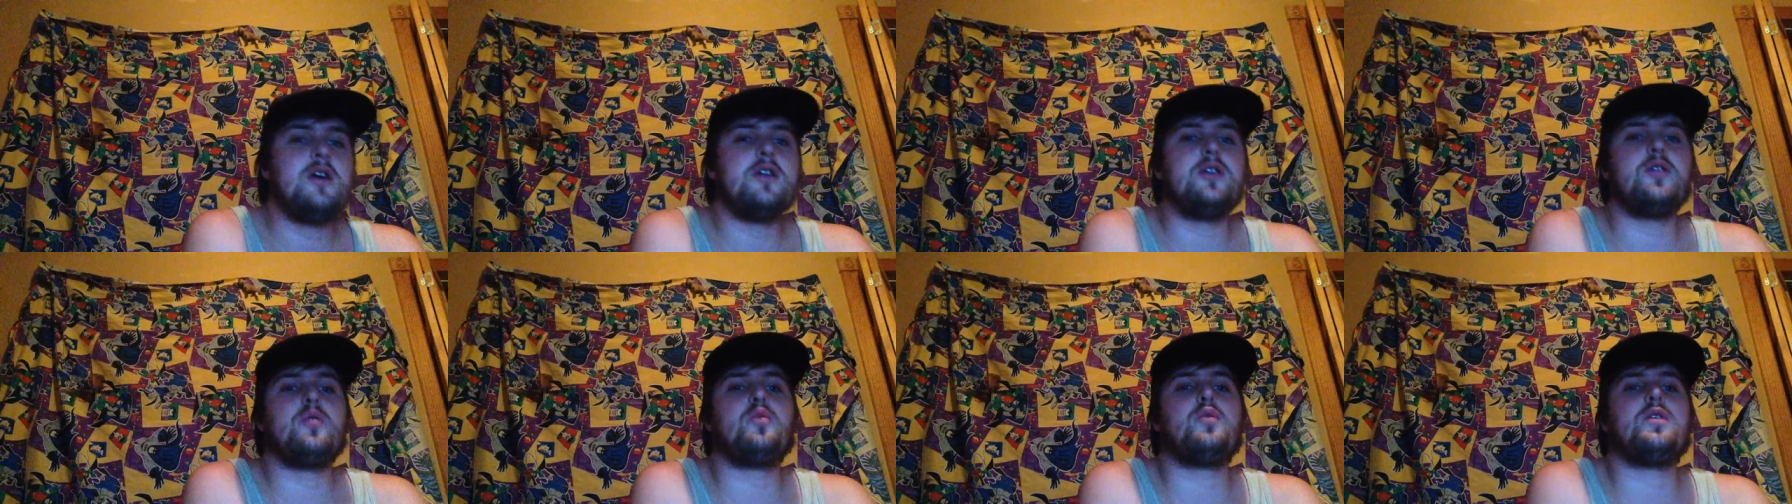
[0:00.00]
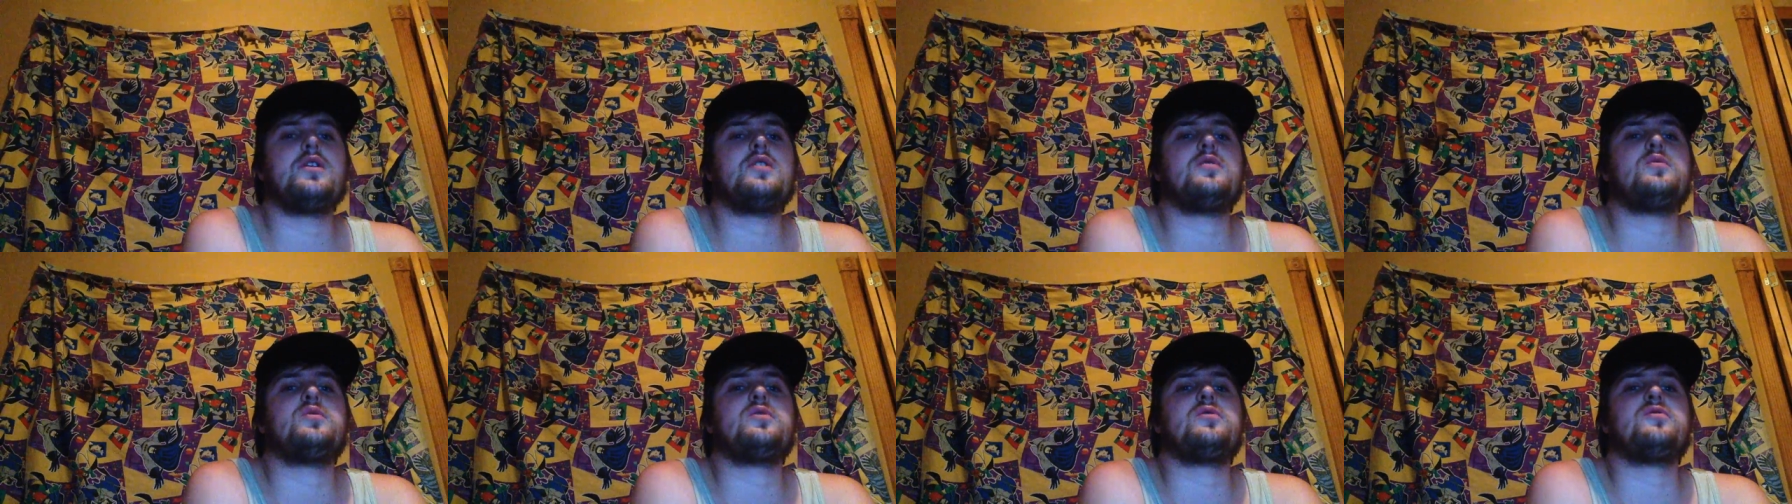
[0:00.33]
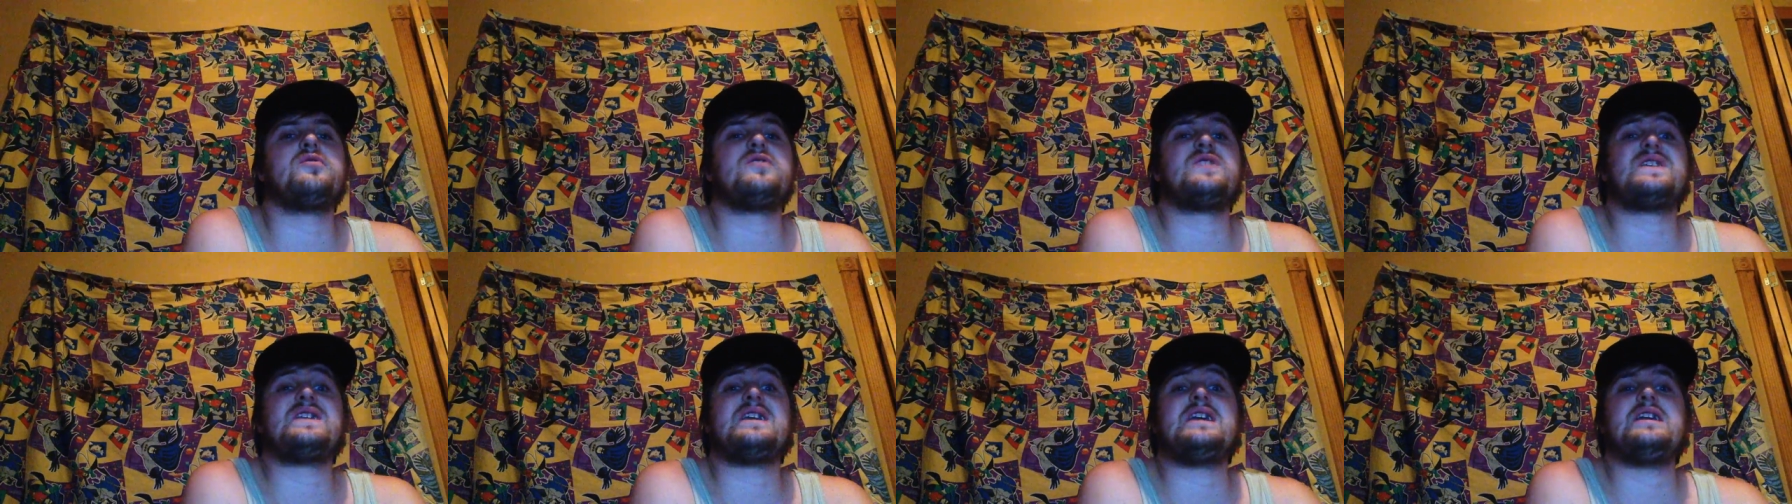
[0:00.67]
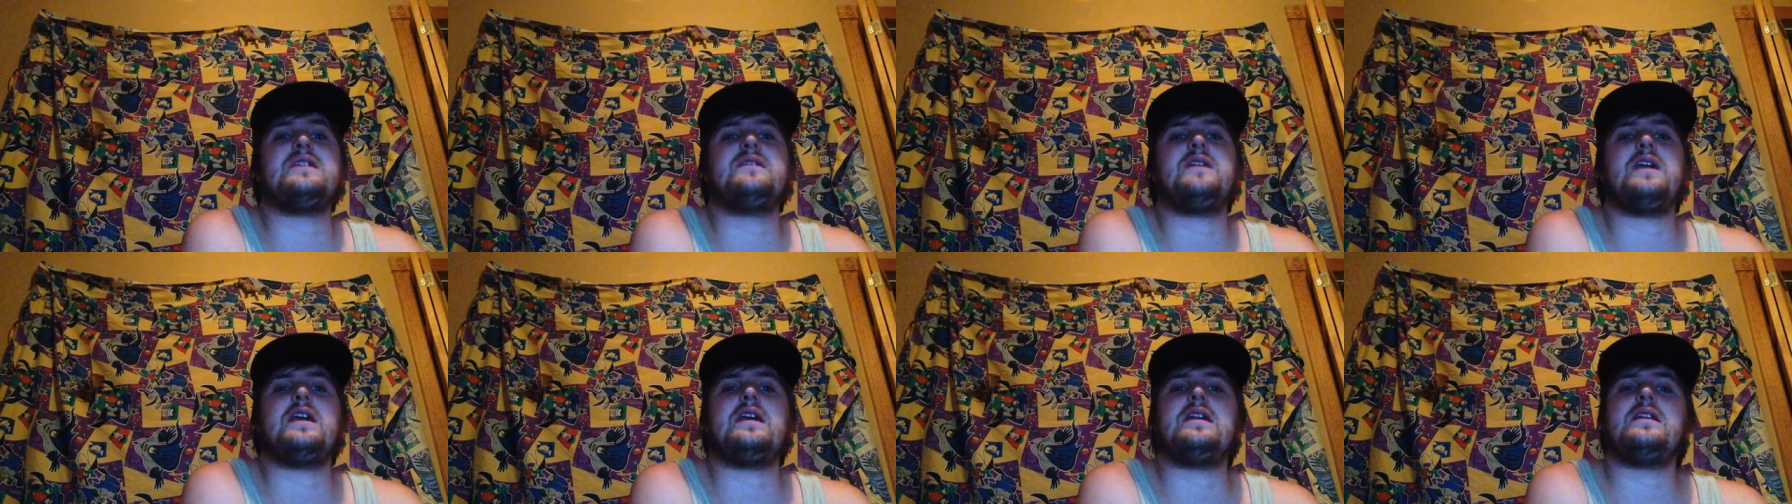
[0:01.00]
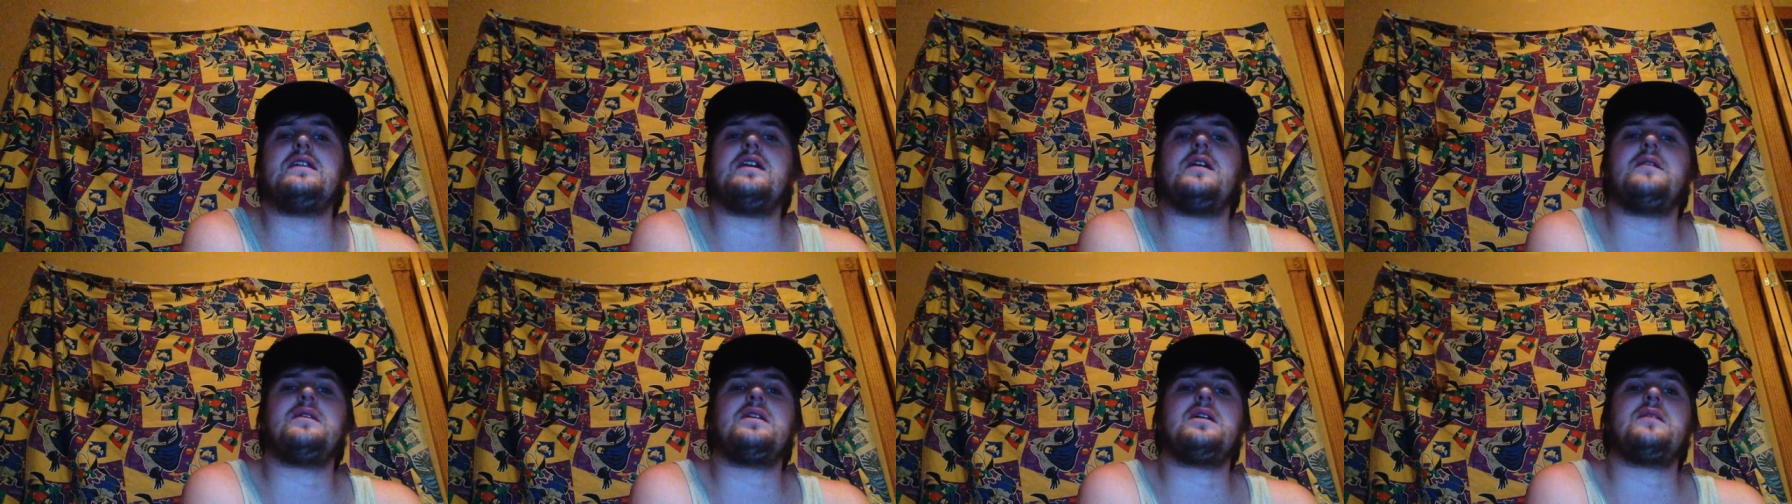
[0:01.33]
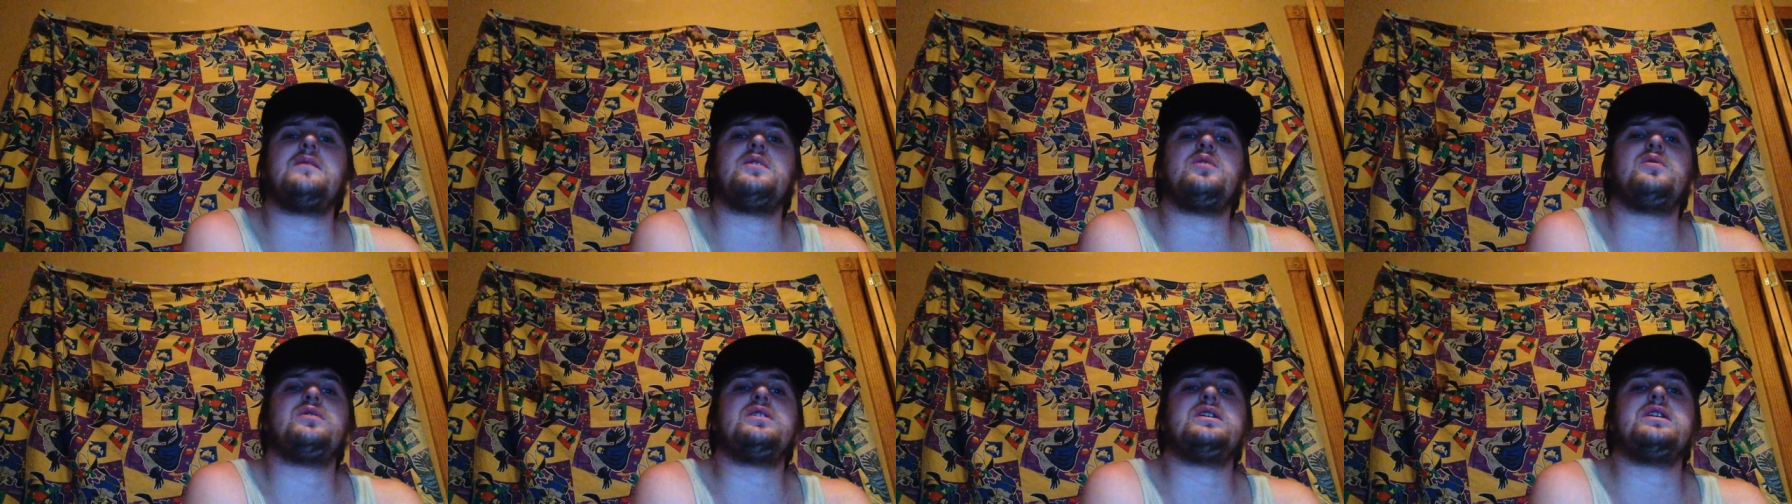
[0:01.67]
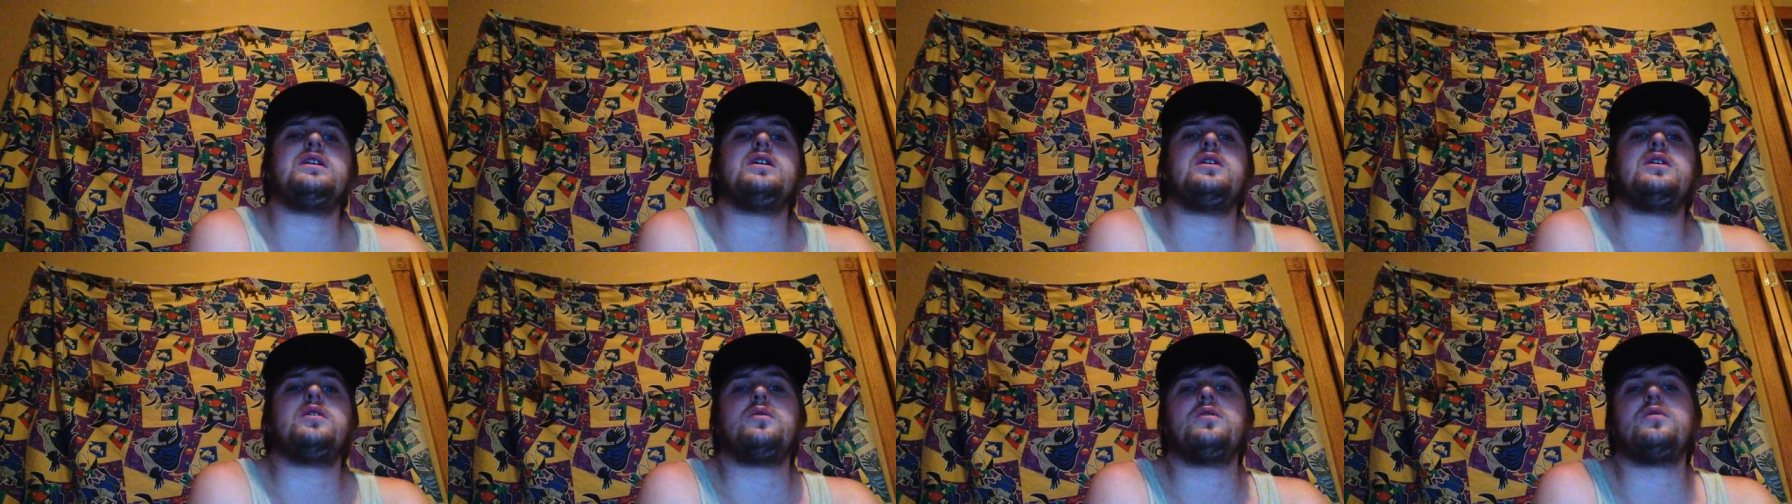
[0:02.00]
The winner will receive a WWE